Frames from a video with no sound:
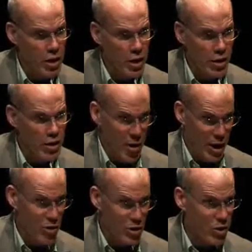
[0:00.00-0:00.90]
A, that
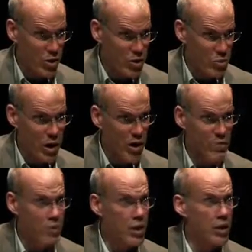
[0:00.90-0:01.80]
our targets were out
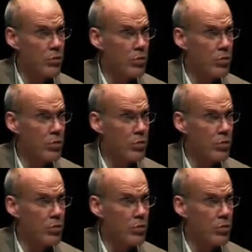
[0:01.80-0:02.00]
of date.